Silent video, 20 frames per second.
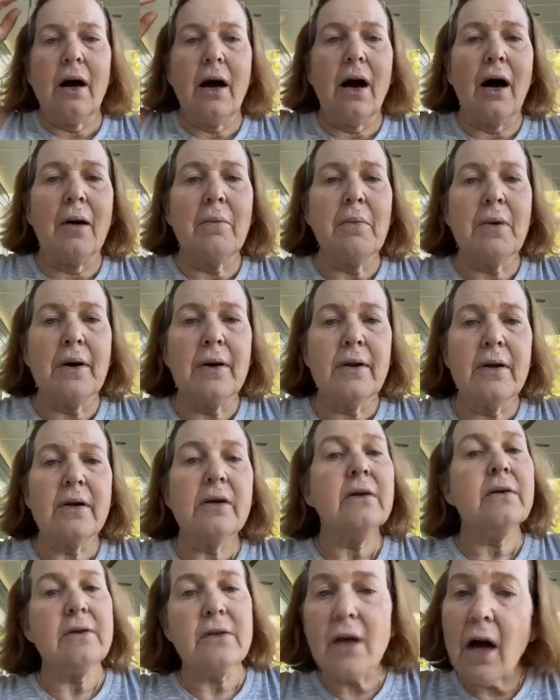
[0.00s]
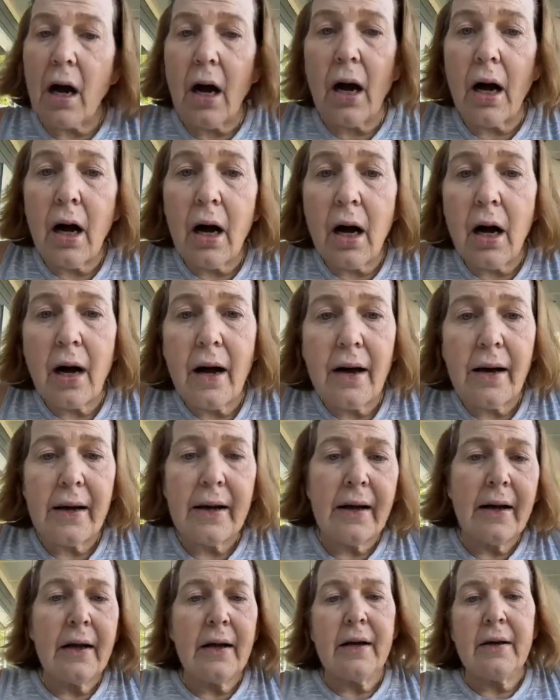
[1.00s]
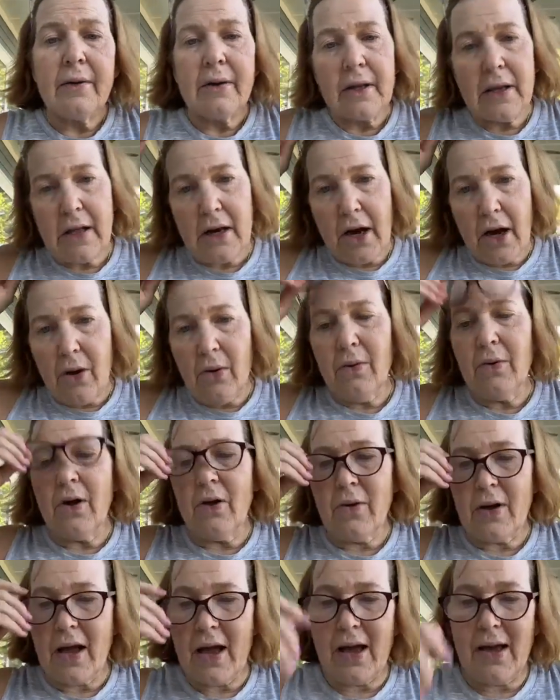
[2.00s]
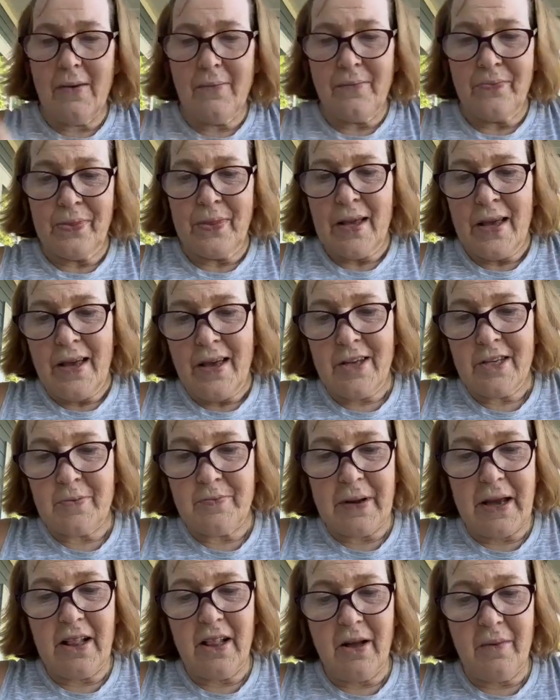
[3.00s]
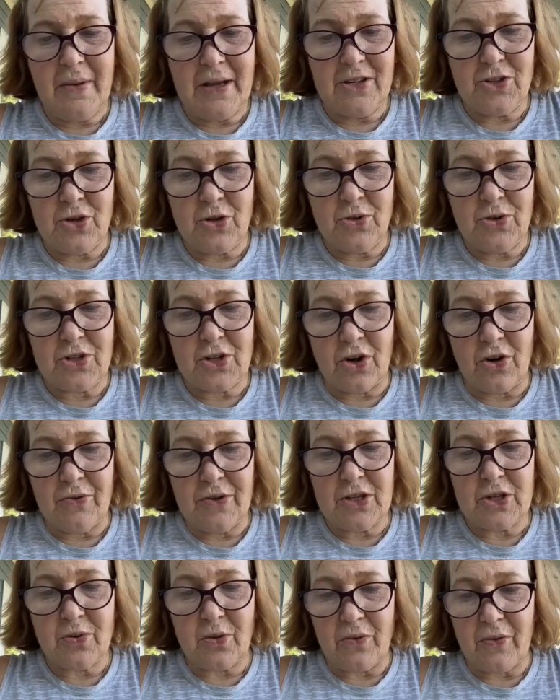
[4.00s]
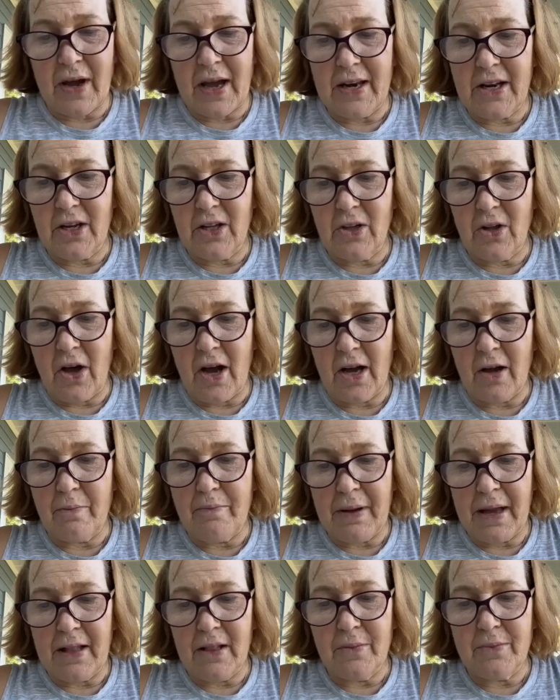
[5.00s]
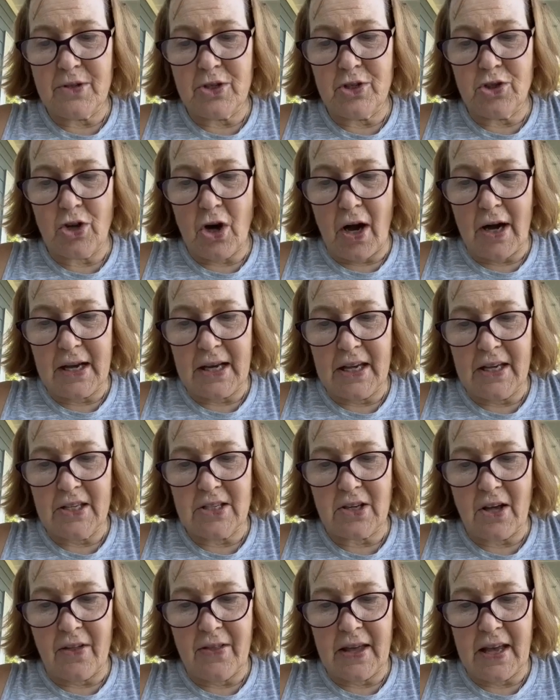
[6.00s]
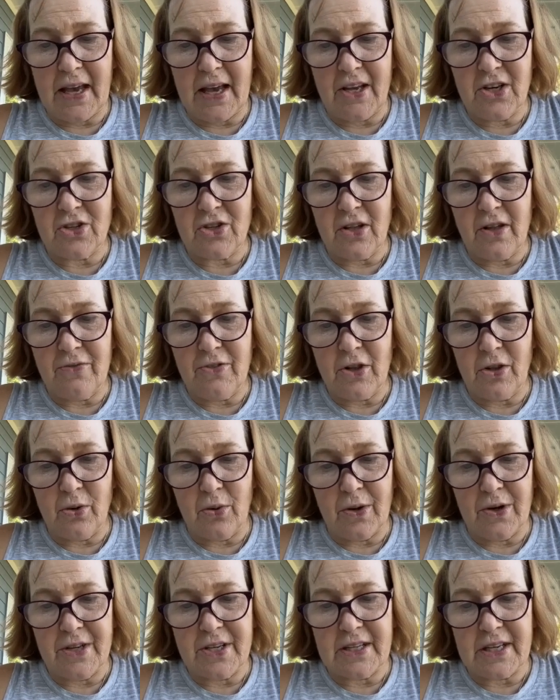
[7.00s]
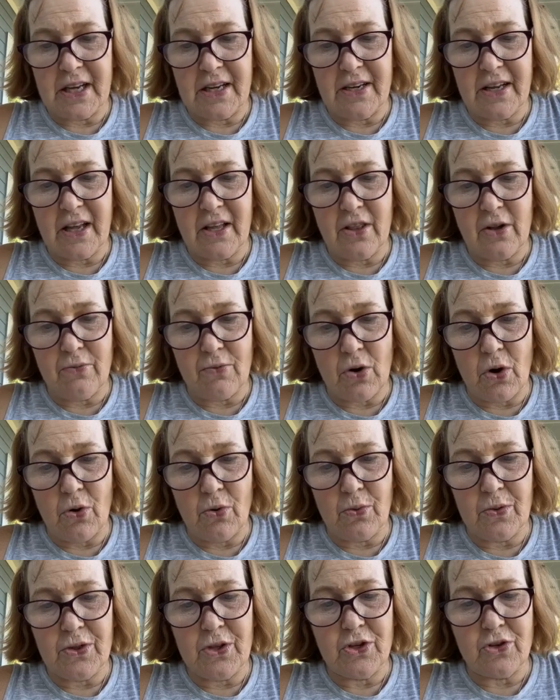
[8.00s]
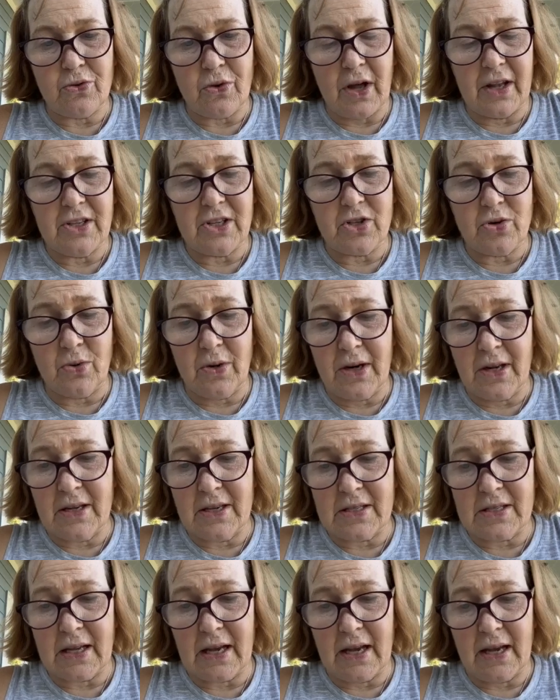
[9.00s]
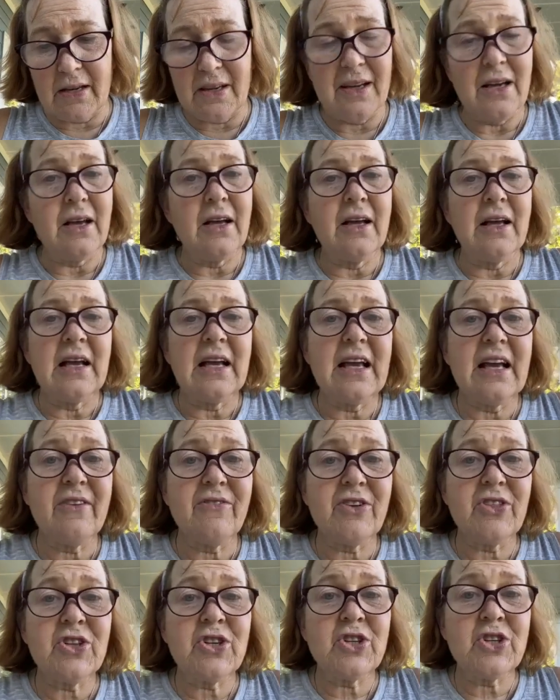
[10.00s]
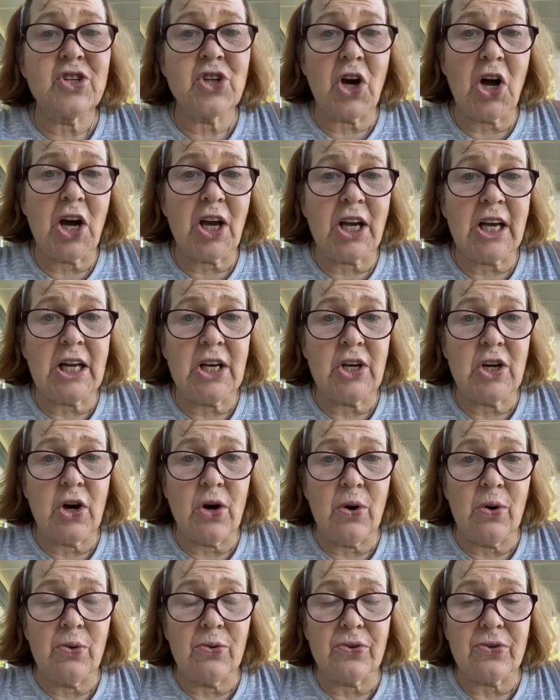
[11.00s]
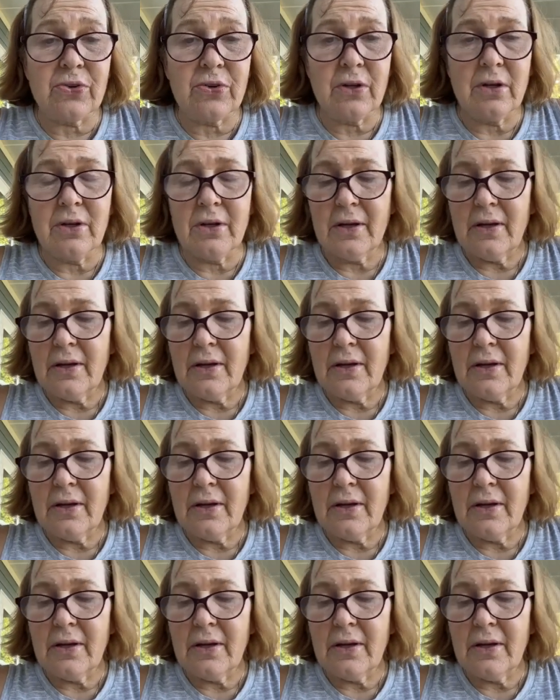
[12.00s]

Um, duh, you know, okay? As Balaam and two servants were riding along, Balaam's donkey saw the angel of the Lord standing in the road with a drawn sword in his hand. Even the donkey knows.